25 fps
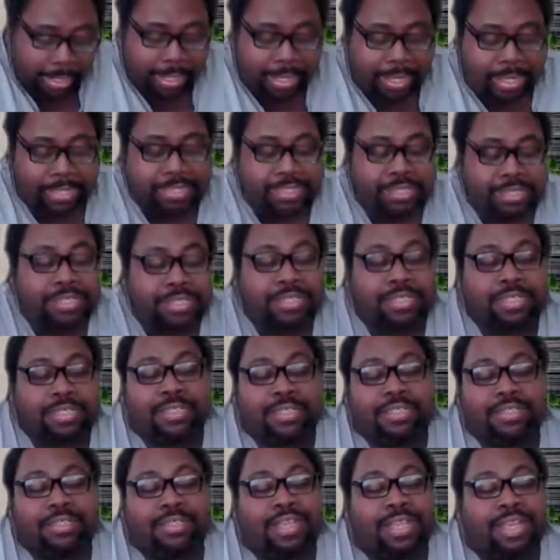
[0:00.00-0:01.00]
I think
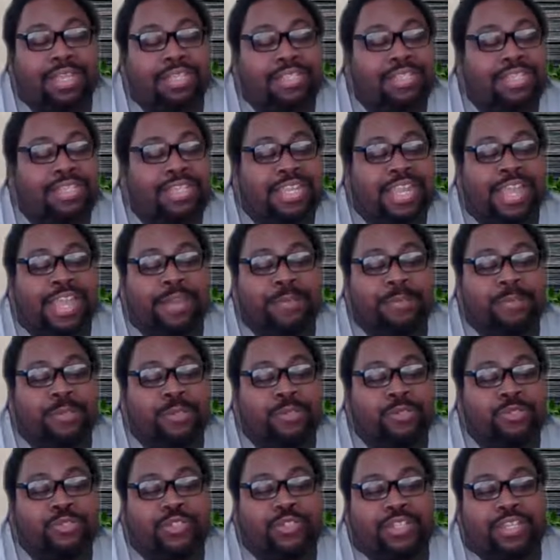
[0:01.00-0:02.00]
I think Adam
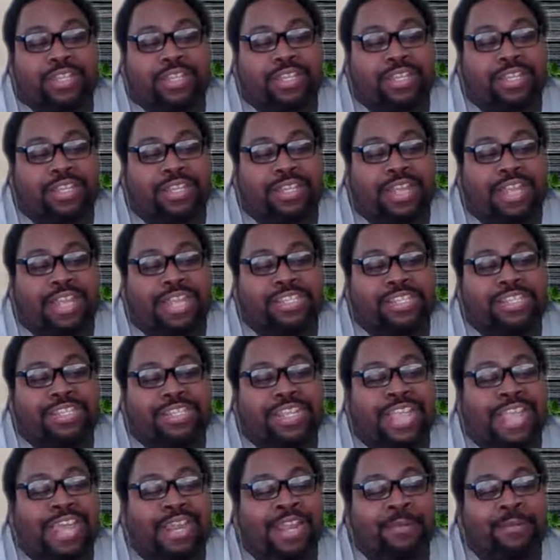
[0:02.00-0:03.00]
Cole should have. I
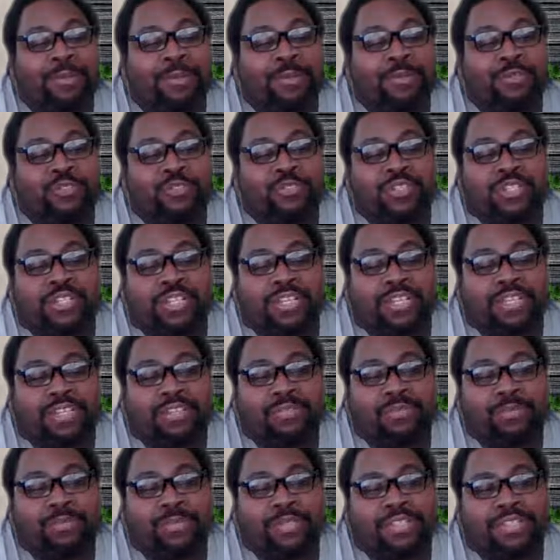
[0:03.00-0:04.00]
think Adam Cole should have
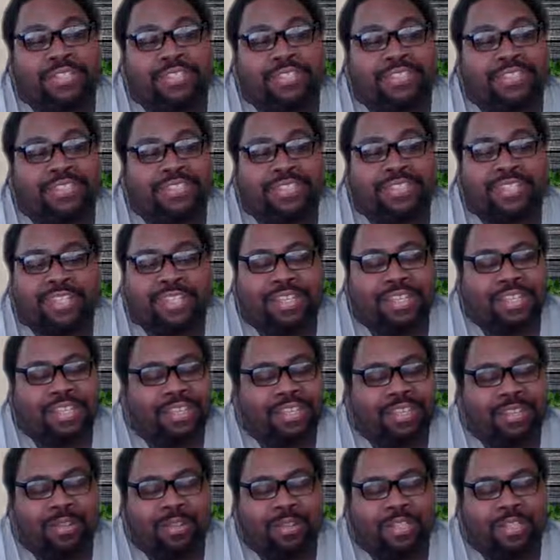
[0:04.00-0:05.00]
left because
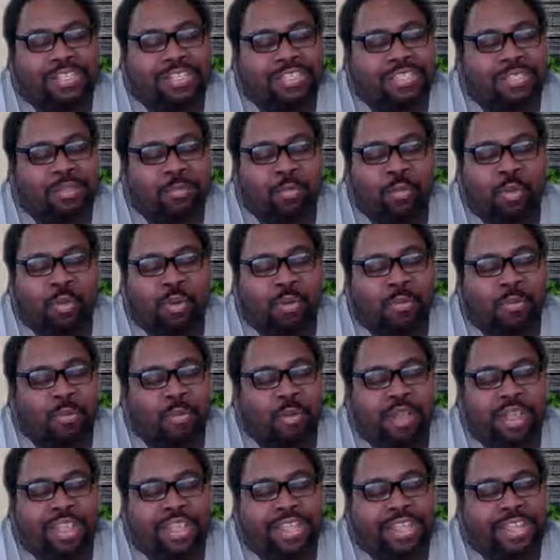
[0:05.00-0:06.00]
the more and
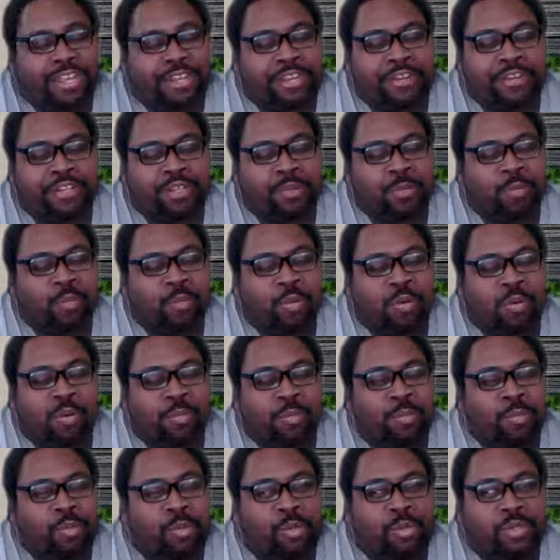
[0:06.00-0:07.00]
more I hear, the more
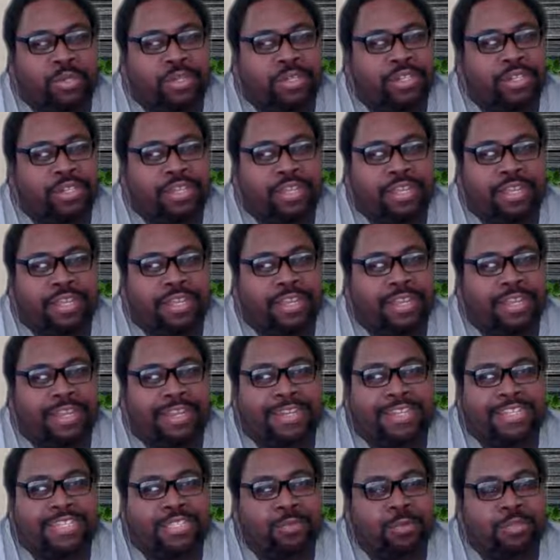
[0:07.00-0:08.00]
and more
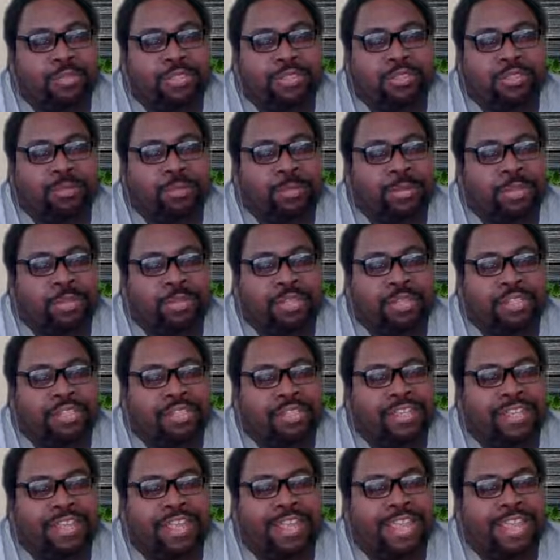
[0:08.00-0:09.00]
it just wasn't gonna be a.
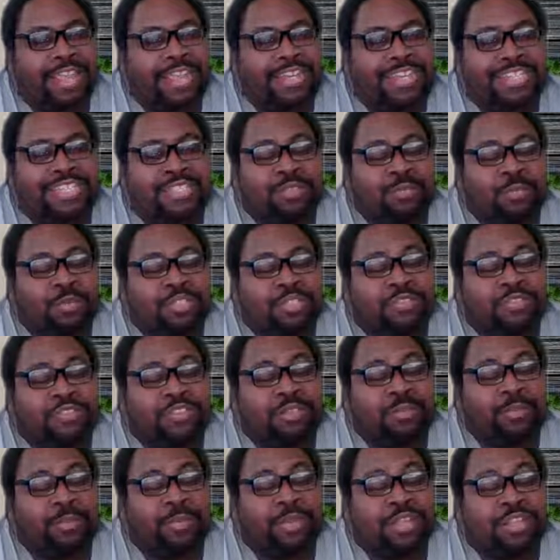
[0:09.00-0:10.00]
It just wasn't
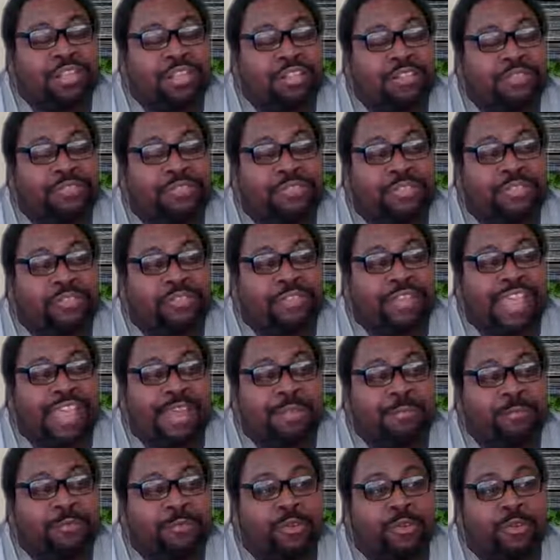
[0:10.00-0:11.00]
going to be a good fit for
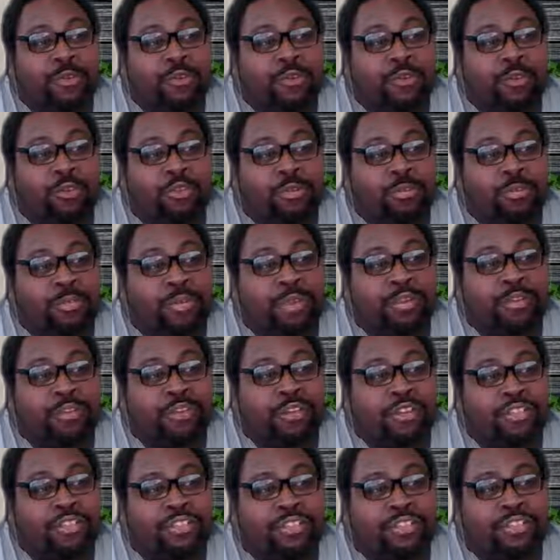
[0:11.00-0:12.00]
Adam Cole on the main
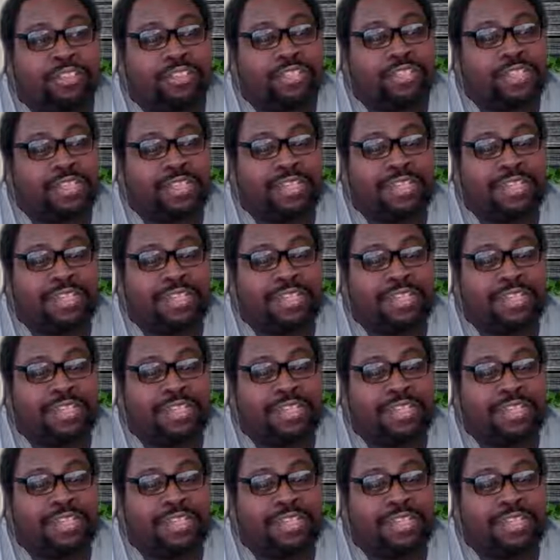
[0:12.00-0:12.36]
roster.